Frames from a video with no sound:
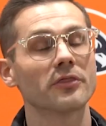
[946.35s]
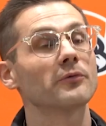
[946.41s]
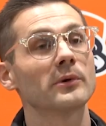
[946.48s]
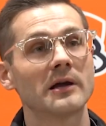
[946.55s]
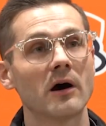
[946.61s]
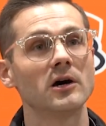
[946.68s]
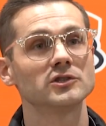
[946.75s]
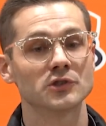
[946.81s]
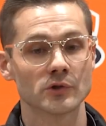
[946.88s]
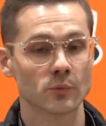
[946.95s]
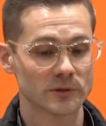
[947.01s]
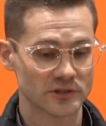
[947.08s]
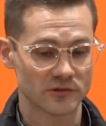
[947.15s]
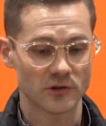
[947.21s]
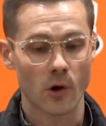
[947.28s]
300,
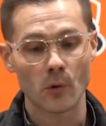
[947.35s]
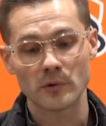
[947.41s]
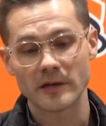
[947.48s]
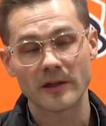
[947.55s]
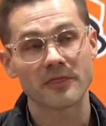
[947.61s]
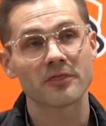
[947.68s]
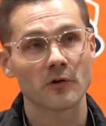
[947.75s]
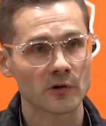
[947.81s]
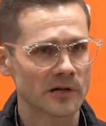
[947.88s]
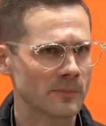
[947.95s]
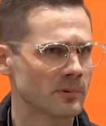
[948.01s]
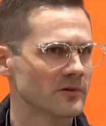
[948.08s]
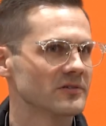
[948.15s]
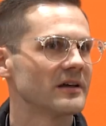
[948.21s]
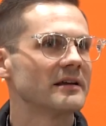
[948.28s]
which is only a
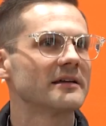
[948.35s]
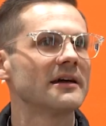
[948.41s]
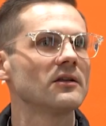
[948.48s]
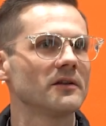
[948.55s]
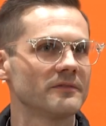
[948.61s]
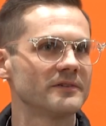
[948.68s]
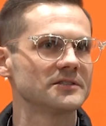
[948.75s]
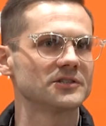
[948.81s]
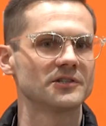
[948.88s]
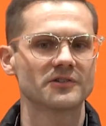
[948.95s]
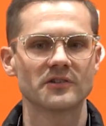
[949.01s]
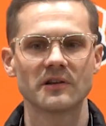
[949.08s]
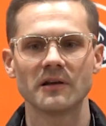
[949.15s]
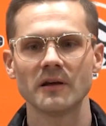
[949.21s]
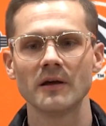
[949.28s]
30% kill
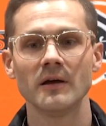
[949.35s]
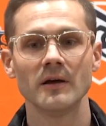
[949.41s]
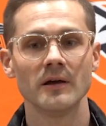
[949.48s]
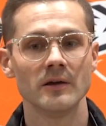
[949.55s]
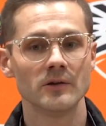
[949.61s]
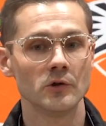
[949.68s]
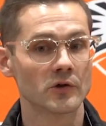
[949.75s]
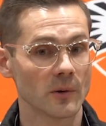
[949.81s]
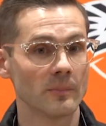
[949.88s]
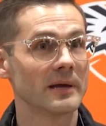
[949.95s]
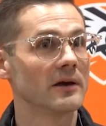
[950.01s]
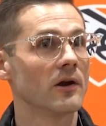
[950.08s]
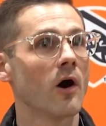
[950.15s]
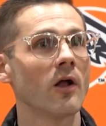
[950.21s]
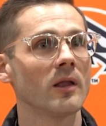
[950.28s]
efficiency, you can
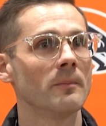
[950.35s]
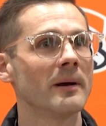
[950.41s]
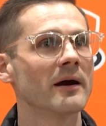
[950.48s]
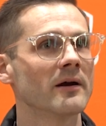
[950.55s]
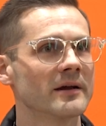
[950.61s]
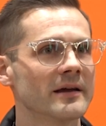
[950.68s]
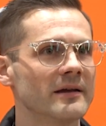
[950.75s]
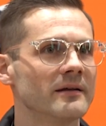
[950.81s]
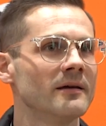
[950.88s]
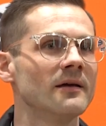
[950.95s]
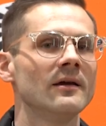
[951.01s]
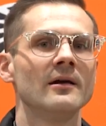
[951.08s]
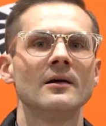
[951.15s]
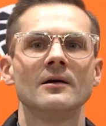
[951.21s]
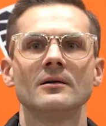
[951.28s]
be an All-American.
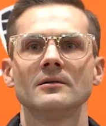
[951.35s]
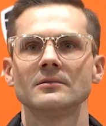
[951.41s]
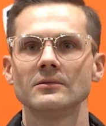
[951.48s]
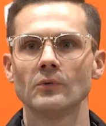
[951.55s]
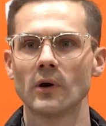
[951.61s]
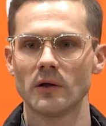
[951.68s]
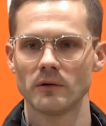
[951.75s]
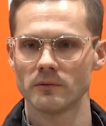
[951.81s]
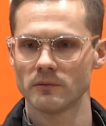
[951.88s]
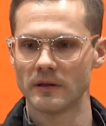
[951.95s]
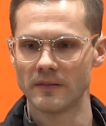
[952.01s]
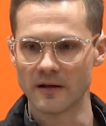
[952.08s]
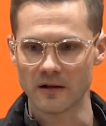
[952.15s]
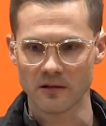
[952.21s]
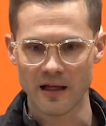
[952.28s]
Well,
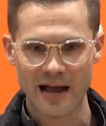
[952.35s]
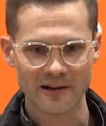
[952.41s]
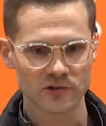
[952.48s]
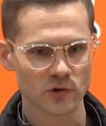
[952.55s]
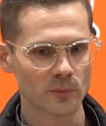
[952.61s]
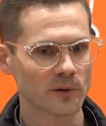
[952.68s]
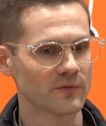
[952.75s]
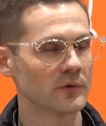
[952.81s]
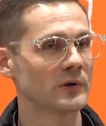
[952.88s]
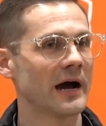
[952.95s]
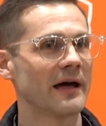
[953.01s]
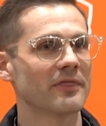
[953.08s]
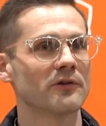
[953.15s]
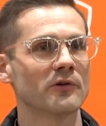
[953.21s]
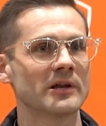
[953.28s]
in the classroom, if you
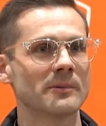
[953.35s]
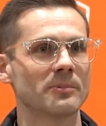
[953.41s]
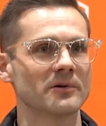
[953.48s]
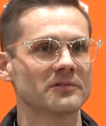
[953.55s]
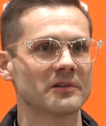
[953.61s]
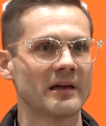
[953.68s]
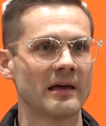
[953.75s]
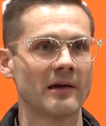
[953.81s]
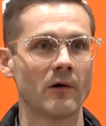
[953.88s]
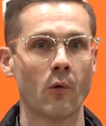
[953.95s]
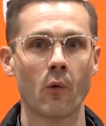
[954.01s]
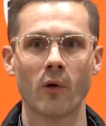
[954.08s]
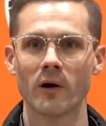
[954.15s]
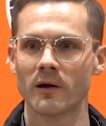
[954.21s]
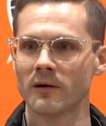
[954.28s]
got 30%,
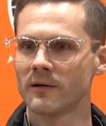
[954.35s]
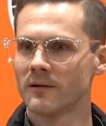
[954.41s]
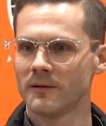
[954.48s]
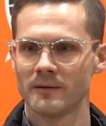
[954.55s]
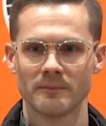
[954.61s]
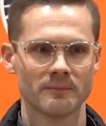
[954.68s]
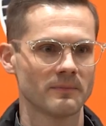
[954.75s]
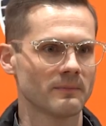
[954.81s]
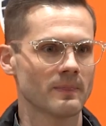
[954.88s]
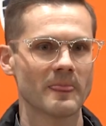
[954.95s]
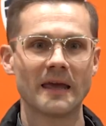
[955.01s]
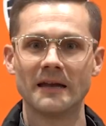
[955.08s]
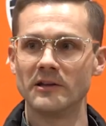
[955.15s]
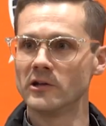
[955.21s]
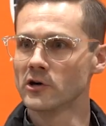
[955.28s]
or
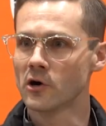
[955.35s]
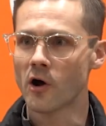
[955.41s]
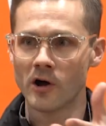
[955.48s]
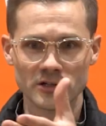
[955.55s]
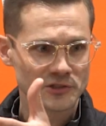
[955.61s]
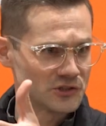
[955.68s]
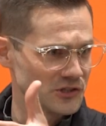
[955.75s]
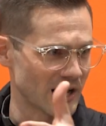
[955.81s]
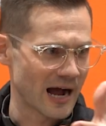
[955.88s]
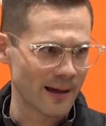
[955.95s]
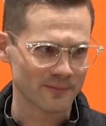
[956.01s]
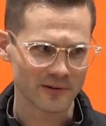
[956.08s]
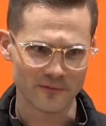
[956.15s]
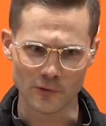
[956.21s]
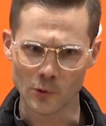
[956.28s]
in your all's
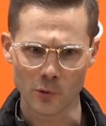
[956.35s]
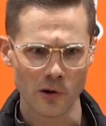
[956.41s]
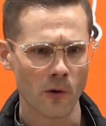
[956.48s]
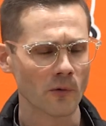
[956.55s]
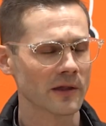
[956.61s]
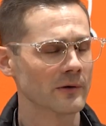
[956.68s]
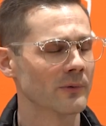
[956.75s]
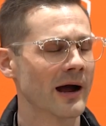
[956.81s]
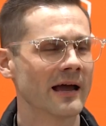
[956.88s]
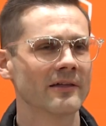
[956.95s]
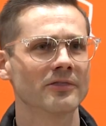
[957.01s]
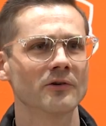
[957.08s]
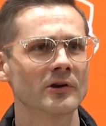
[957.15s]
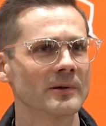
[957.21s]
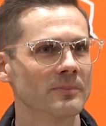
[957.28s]
jobs, if you were only right
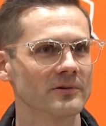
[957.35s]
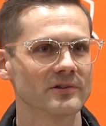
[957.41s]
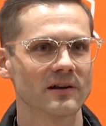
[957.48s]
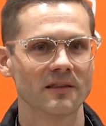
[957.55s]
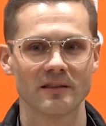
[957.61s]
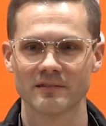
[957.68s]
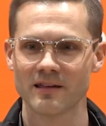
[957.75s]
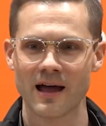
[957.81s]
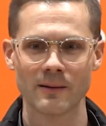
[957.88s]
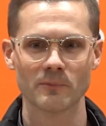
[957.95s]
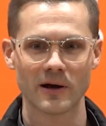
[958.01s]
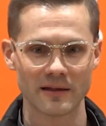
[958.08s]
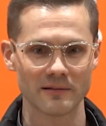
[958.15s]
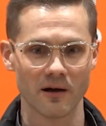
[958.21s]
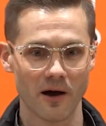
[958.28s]
30% of the time,
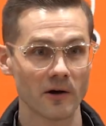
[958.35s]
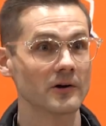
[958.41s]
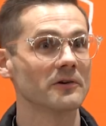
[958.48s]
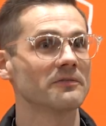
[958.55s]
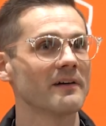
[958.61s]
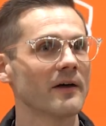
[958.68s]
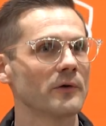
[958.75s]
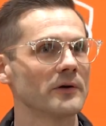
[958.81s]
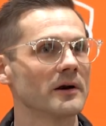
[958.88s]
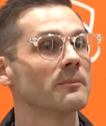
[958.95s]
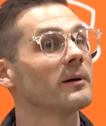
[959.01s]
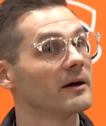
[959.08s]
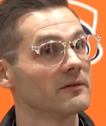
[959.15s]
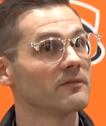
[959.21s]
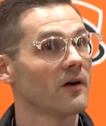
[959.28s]
right, utter failure.
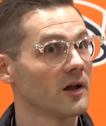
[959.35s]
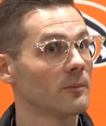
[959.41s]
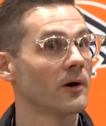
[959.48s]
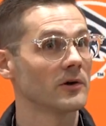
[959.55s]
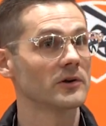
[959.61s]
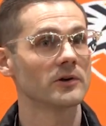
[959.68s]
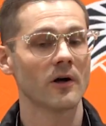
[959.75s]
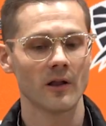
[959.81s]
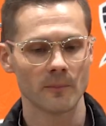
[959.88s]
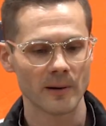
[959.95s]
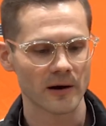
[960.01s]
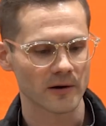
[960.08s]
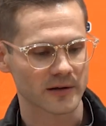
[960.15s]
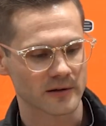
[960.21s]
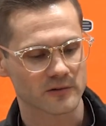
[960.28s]
But in volleyball, you're an
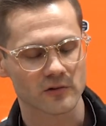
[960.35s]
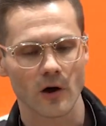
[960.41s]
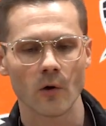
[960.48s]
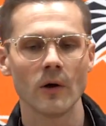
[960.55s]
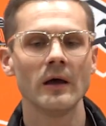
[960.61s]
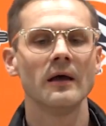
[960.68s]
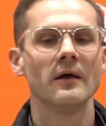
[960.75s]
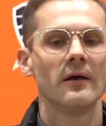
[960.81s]
All-American. So